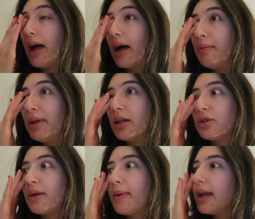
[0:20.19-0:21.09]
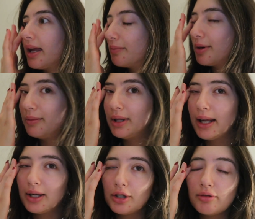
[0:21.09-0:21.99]
Um, and I'll check back in probably
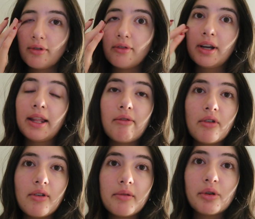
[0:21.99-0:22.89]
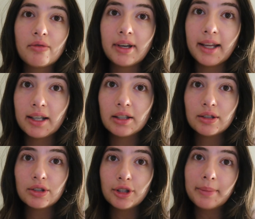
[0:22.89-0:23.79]
like just before I leave if I'm not
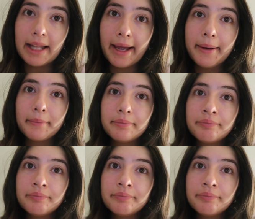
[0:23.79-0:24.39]
running super late.